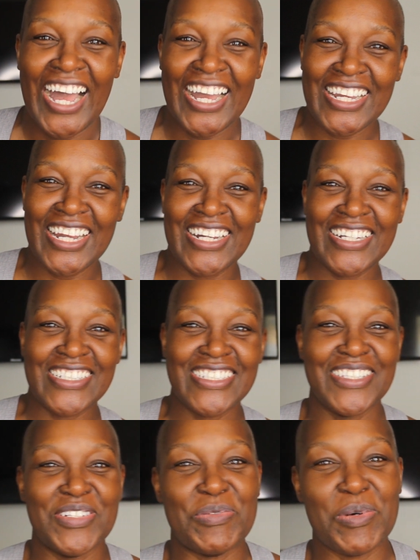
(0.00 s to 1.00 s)
Hi guys,
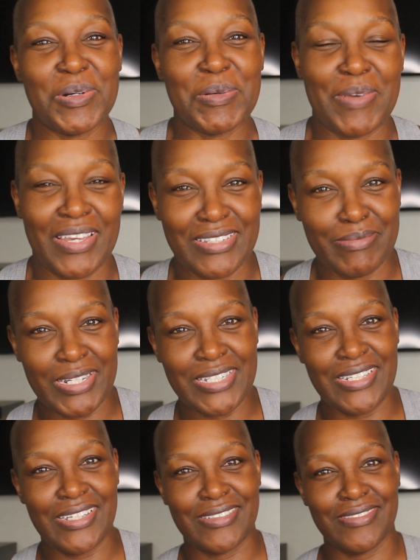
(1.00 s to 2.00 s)
welcome back to my
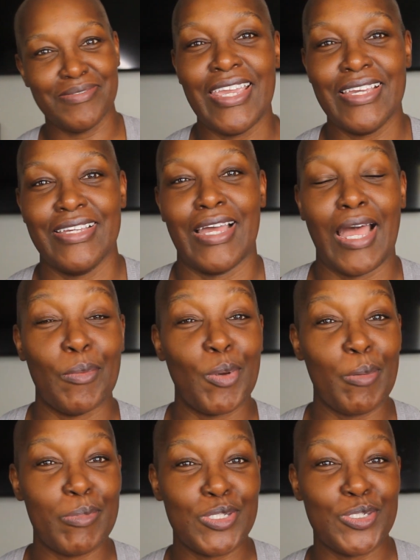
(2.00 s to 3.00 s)
channel. I'm
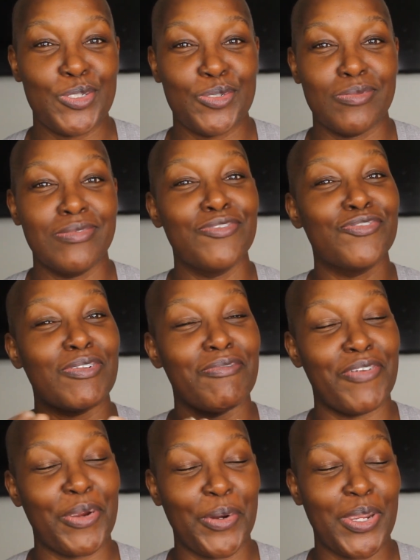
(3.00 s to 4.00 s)
coming to you from
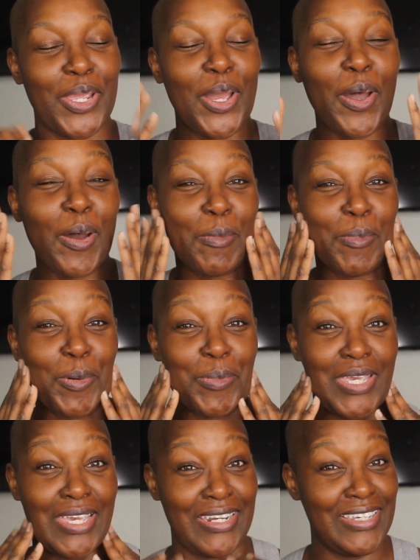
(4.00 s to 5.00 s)
very humble
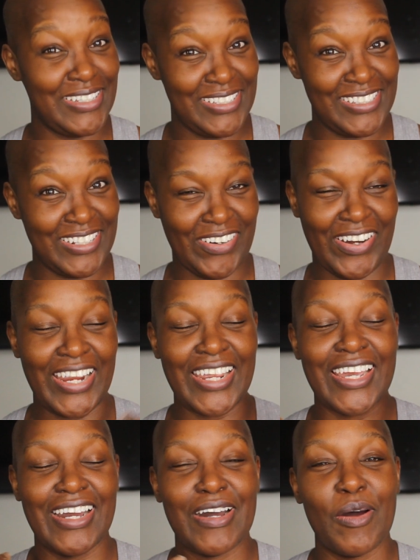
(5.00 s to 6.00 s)
beginnings. All
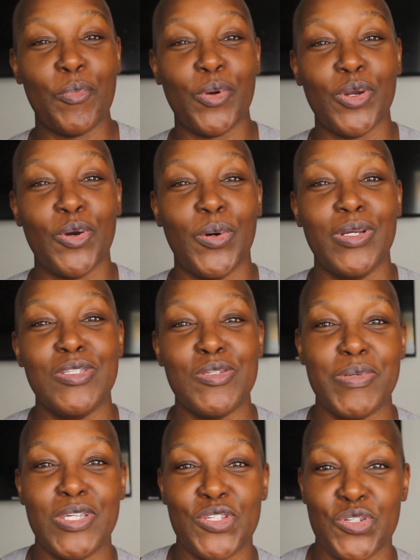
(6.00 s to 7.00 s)
right, we're going to
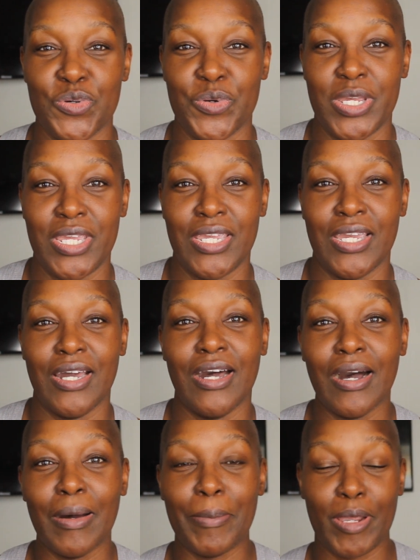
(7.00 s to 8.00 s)
be doing
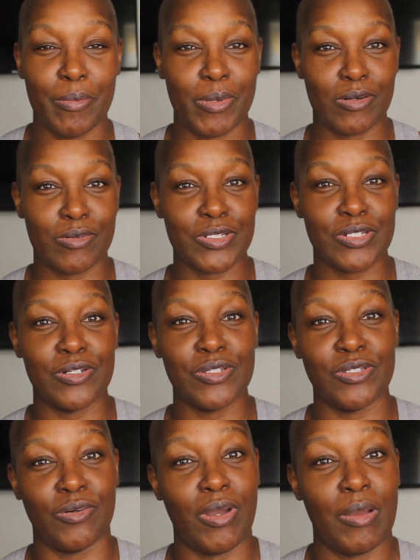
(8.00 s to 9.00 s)
a bare minerals look,
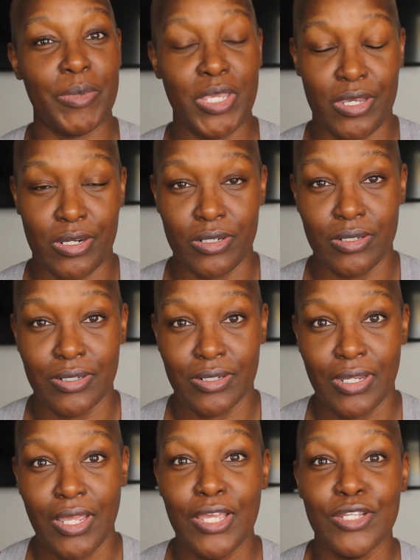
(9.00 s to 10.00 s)
so I'm here
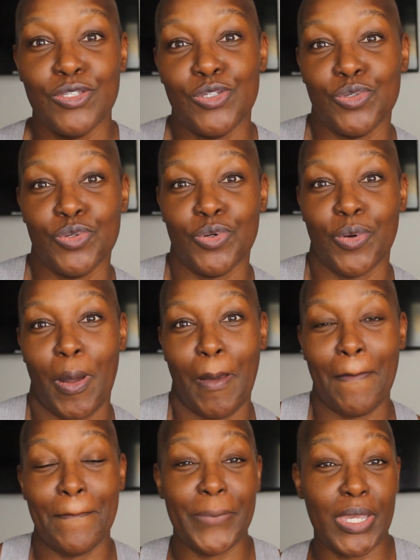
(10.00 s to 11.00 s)
to
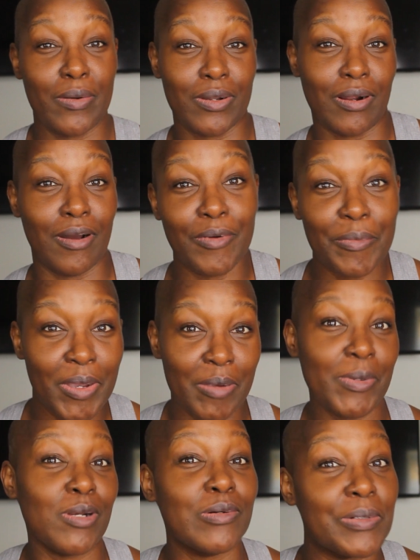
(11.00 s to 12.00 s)
bare it all with bare
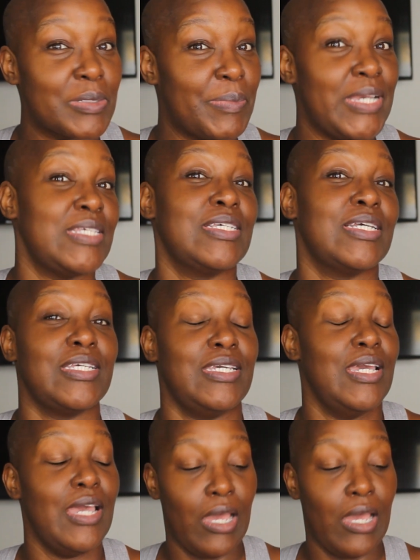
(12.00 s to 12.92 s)
minerals basically.